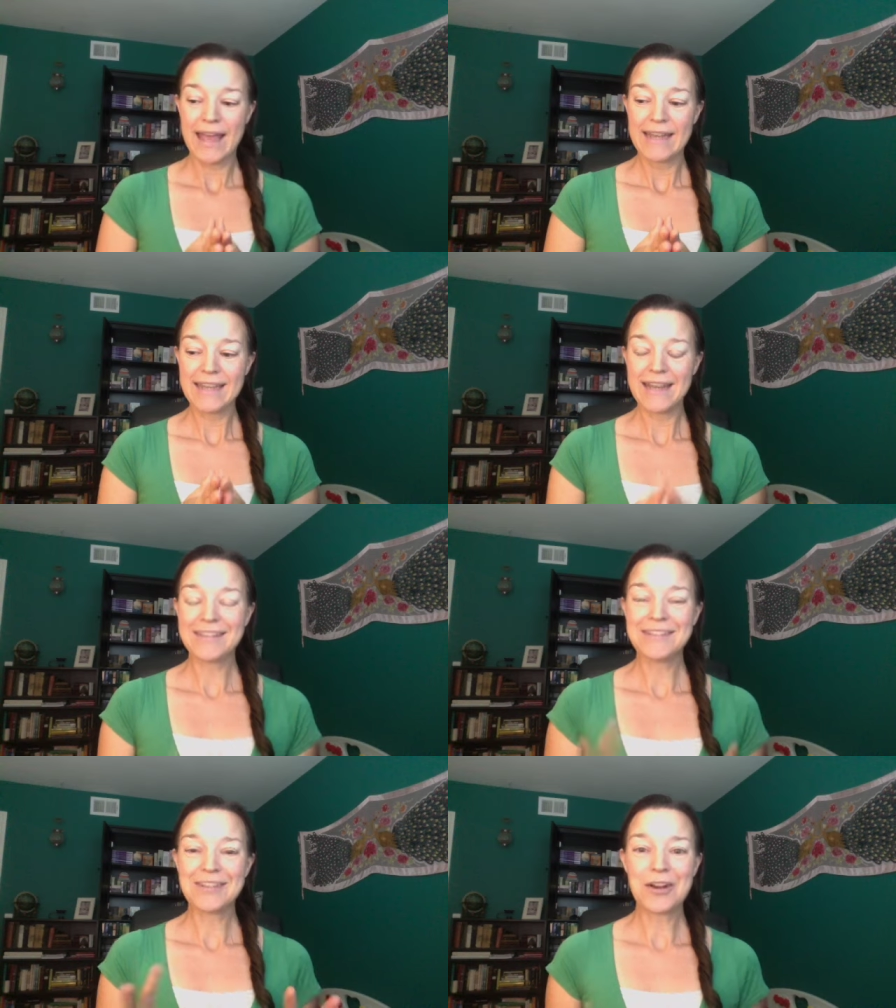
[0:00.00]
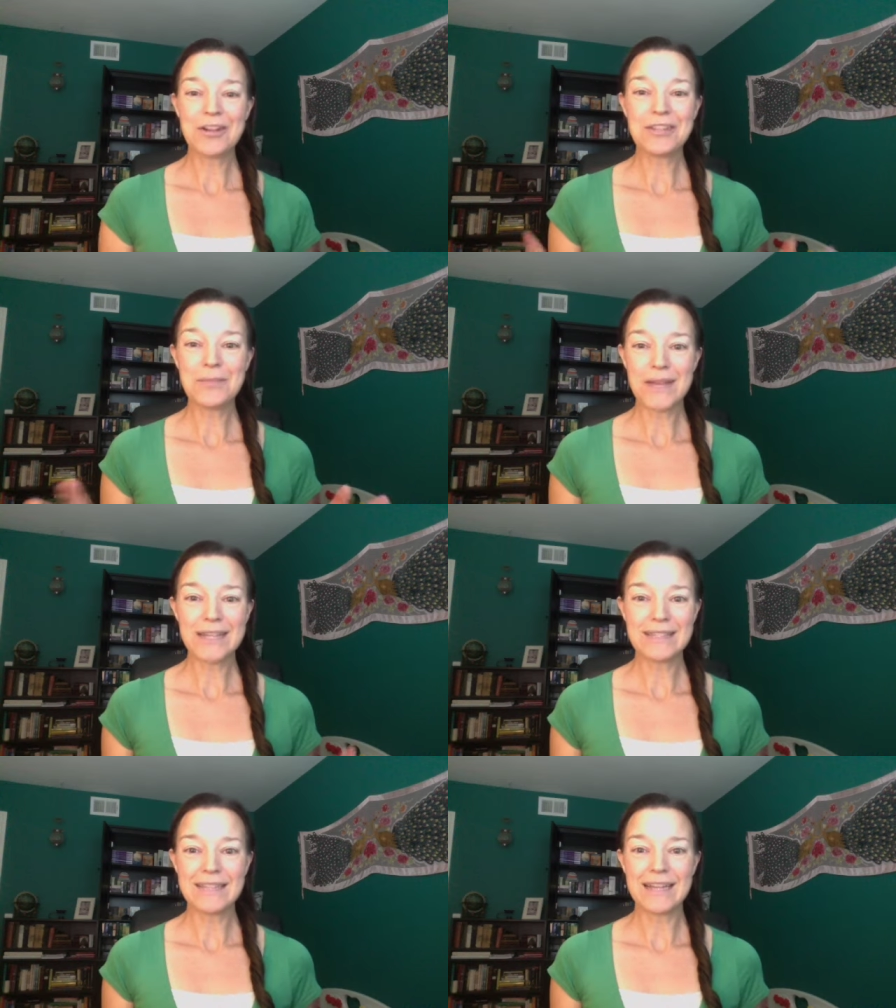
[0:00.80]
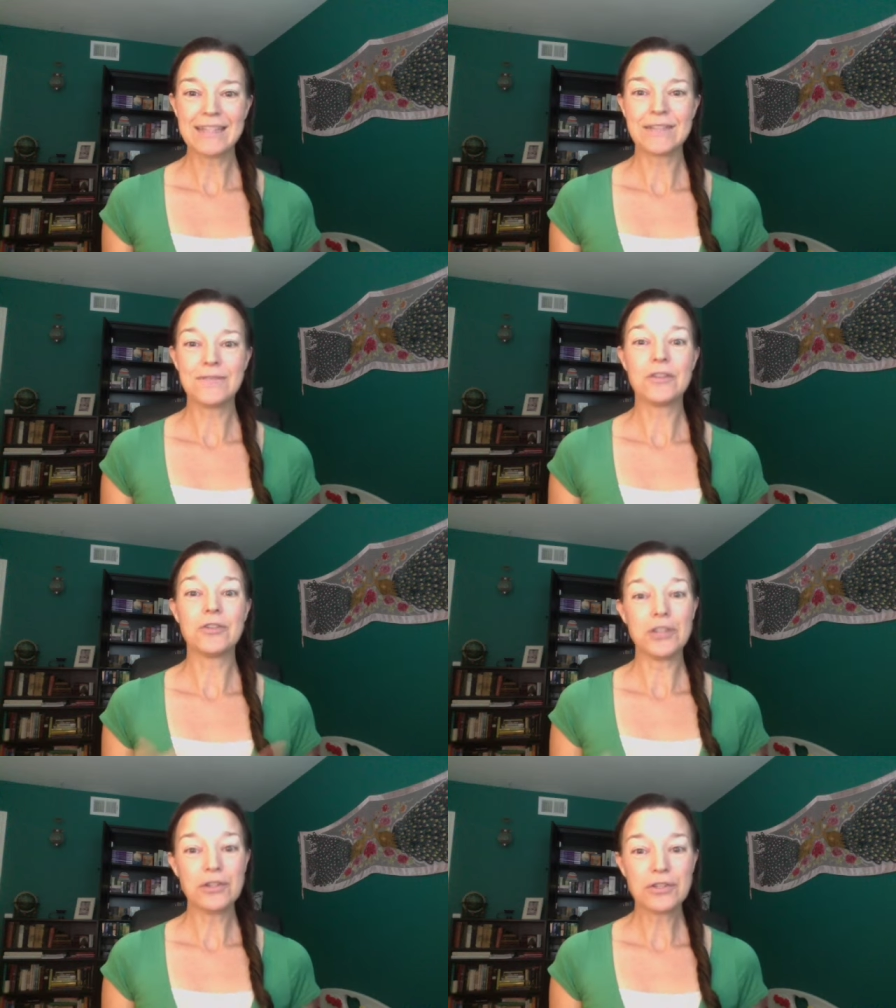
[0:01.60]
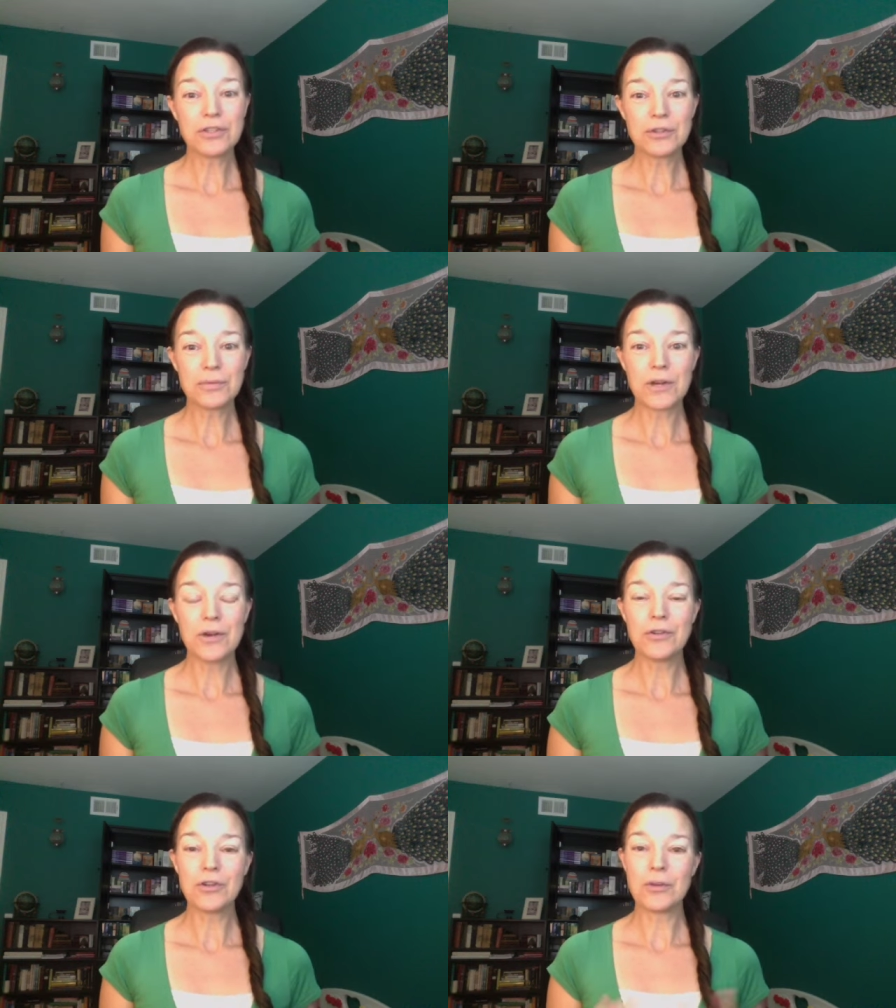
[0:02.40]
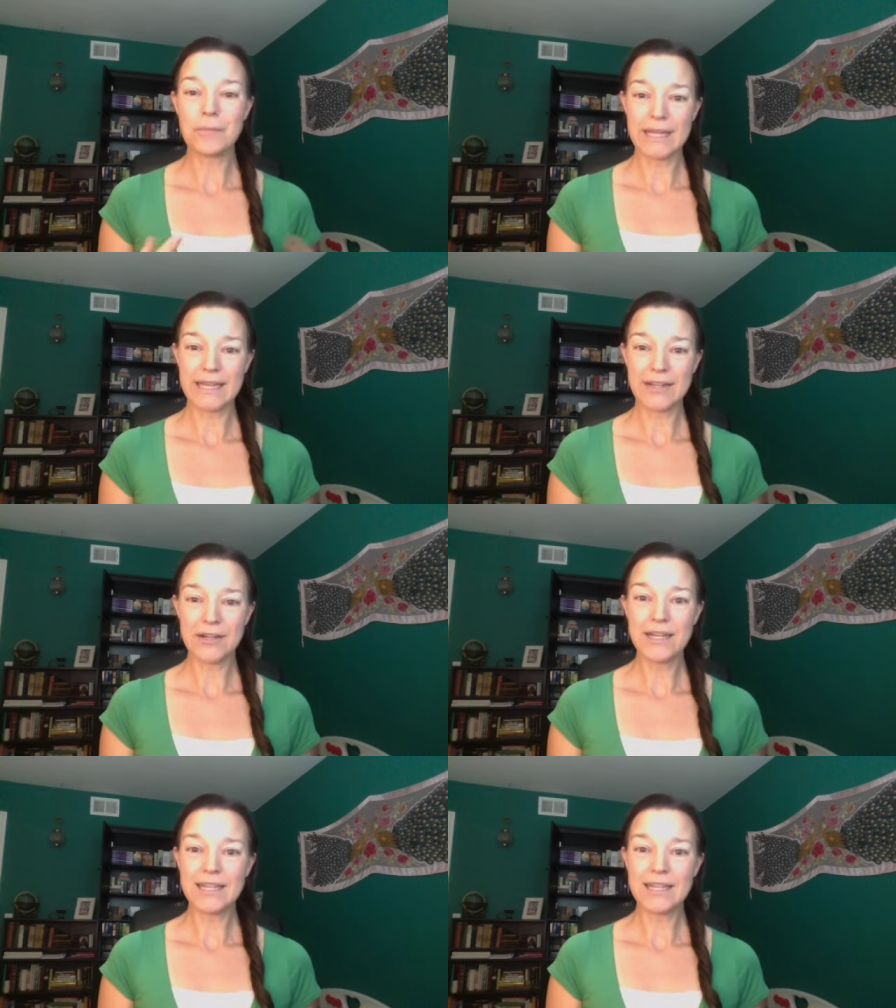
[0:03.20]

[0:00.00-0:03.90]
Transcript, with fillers: now, these aren't the best decks if you're new to tarot, you're a beginner,